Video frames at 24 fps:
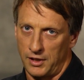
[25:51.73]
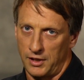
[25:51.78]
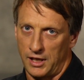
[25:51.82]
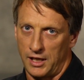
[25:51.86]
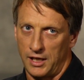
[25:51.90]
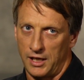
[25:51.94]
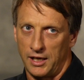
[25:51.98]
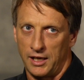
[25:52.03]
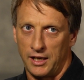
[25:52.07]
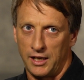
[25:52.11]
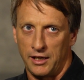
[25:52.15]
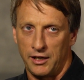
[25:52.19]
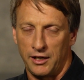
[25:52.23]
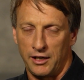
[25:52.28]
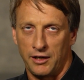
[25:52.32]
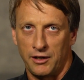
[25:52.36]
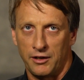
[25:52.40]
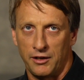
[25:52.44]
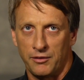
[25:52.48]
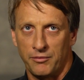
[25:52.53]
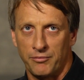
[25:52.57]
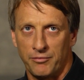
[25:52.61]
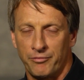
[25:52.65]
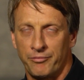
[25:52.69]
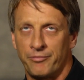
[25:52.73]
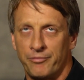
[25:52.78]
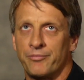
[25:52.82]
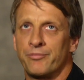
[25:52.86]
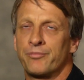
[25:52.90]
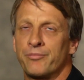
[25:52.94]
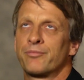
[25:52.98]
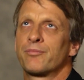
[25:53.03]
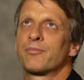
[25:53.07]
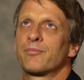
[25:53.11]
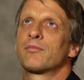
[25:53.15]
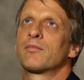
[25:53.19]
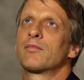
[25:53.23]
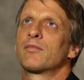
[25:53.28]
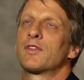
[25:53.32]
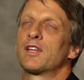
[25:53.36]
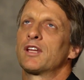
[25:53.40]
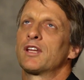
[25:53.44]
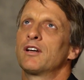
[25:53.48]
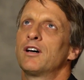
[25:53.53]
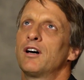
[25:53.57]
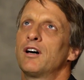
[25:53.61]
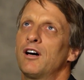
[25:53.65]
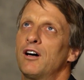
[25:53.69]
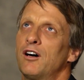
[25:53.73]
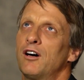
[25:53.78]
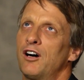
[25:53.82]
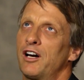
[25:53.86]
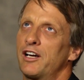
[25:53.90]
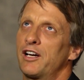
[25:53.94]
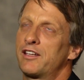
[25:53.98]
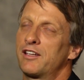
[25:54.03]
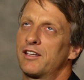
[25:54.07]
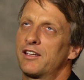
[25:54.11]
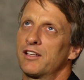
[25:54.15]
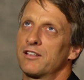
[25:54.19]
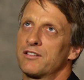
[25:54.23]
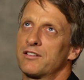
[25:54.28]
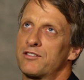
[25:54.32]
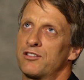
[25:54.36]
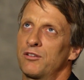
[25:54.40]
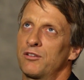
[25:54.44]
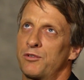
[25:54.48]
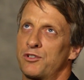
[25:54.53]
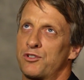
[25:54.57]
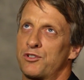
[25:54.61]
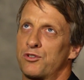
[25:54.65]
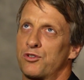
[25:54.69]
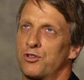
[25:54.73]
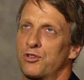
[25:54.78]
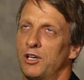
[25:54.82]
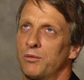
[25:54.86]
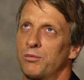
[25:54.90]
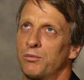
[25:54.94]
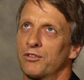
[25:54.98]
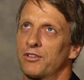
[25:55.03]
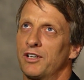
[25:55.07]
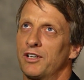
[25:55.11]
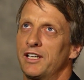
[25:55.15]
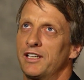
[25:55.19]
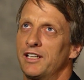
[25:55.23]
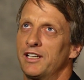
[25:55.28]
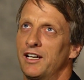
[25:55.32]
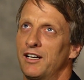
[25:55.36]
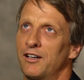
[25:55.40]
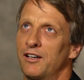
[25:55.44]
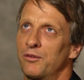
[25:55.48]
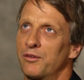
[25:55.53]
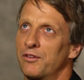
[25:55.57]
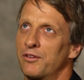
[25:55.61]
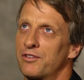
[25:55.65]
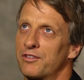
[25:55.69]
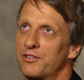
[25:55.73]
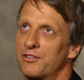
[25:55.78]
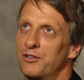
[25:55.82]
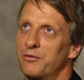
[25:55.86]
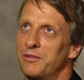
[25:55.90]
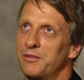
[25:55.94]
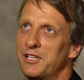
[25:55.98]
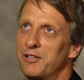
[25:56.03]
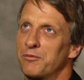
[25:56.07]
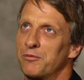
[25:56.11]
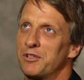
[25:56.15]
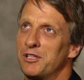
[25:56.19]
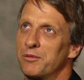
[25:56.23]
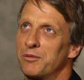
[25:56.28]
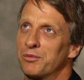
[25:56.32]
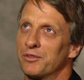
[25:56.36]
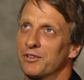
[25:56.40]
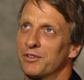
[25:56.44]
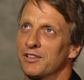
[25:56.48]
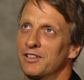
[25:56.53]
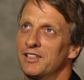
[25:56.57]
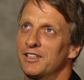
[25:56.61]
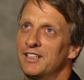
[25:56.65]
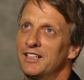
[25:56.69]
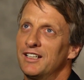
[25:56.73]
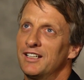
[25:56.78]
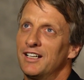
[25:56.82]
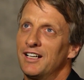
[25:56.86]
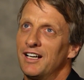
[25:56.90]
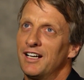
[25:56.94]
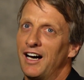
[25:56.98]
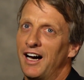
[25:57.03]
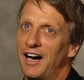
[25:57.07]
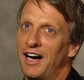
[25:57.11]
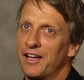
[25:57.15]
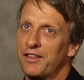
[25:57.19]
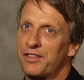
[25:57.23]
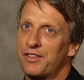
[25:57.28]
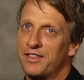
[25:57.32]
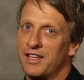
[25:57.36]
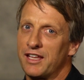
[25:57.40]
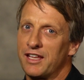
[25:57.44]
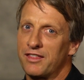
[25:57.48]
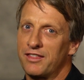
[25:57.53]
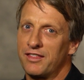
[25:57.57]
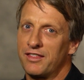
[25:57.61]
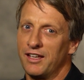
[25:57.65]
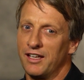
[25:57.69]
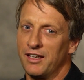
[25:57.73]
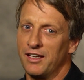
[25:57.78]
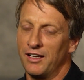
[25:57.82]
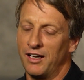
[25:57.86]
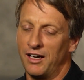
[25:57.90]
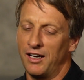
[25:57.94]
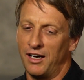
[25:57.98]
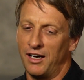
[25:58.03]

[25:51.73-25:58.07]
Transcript: Um, oh, I could get in so much trouble right now with so many people. I think that